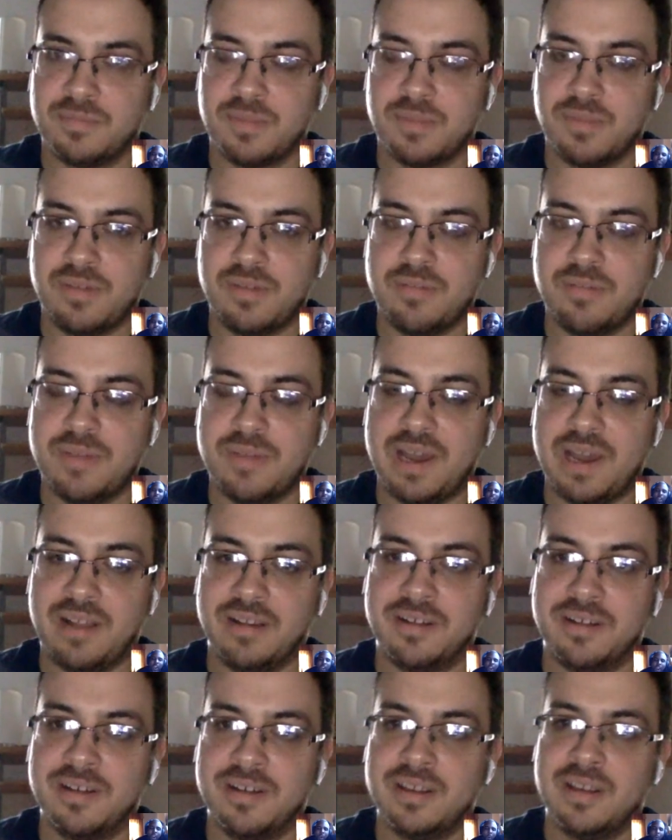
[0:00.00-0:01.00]
Finn
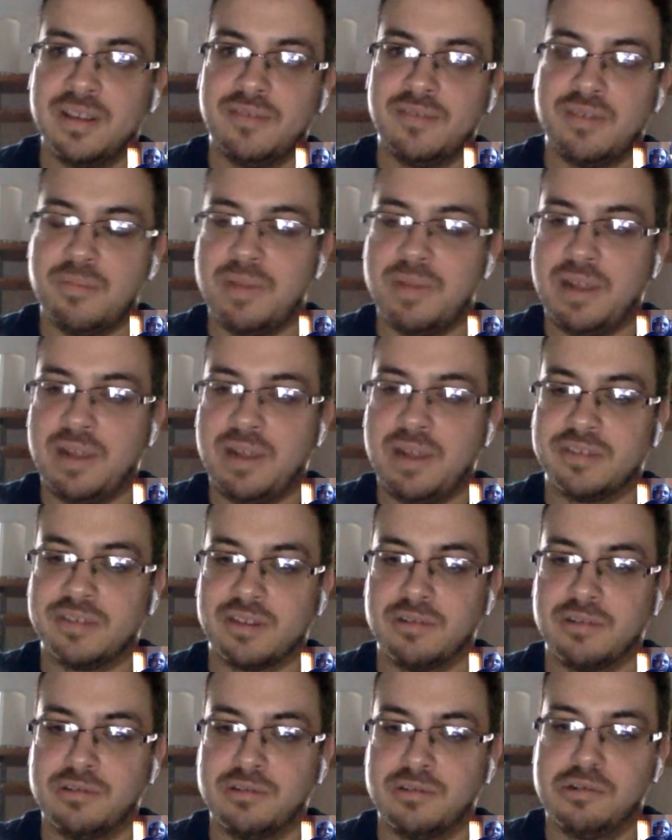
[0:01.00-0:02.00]
Balor. Finn Balor's
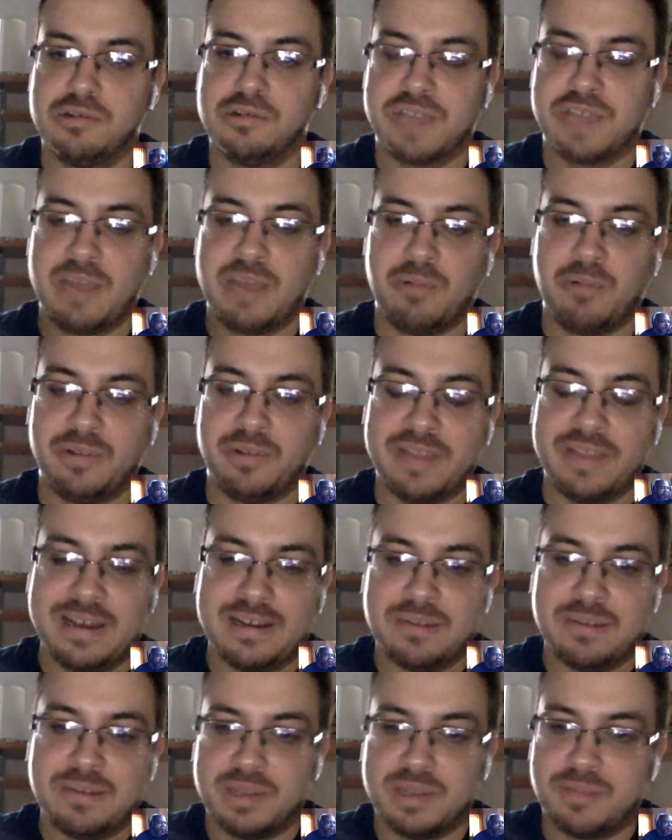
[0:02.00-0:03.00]
like, oh, okay, well
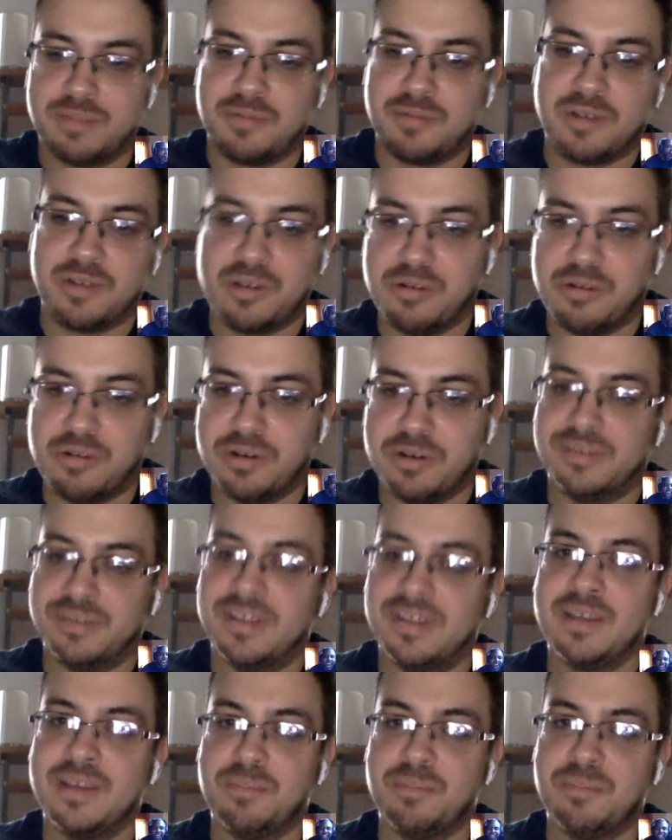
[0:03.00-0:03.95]
now I'm gonna go and